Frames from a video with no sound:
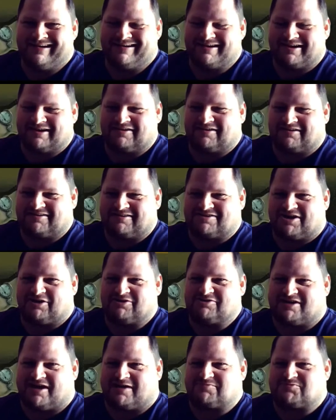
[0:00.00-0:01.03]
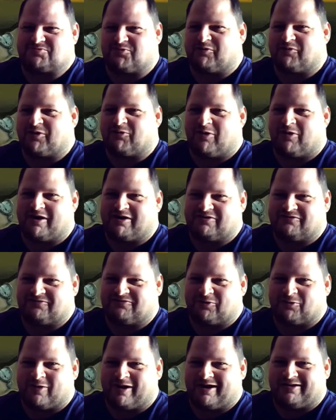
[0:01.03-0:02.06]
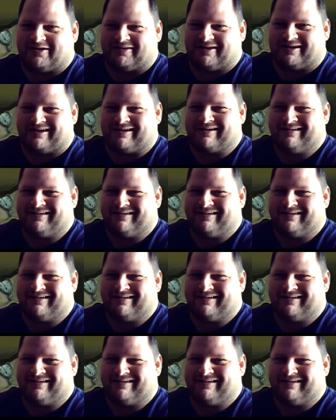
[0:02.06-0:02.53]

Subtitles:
Guitar chops were required for a while there.